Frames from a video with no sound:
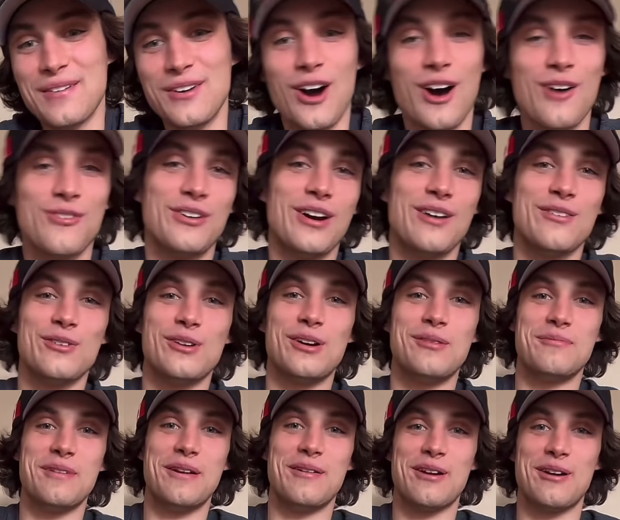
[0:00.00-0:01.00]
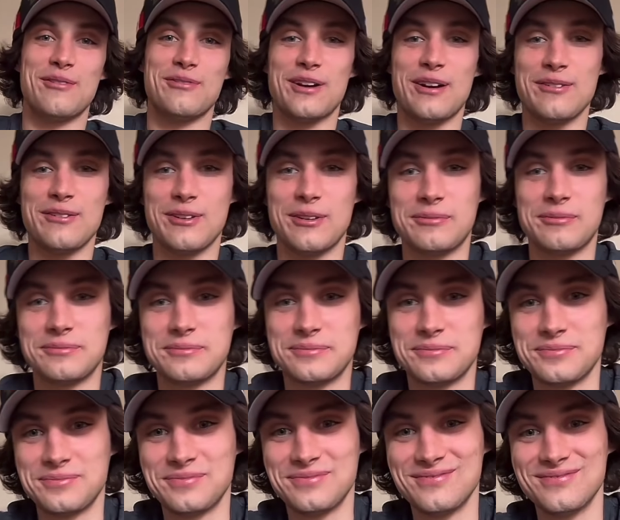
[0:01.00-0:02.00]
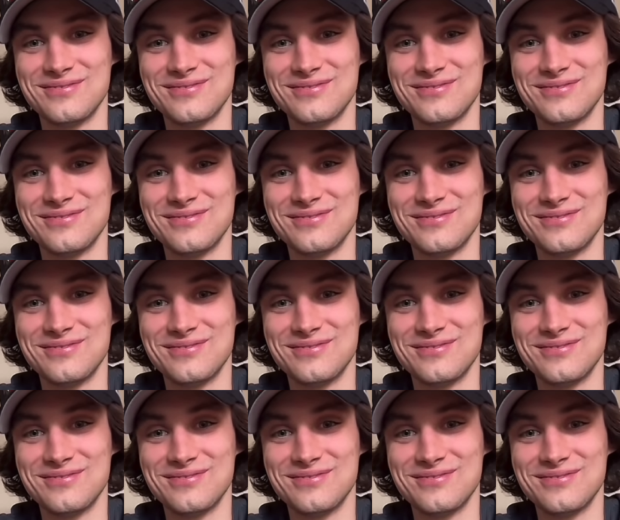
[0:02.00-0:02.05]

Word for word: Maybe not for everyone. Maybe not for everyone.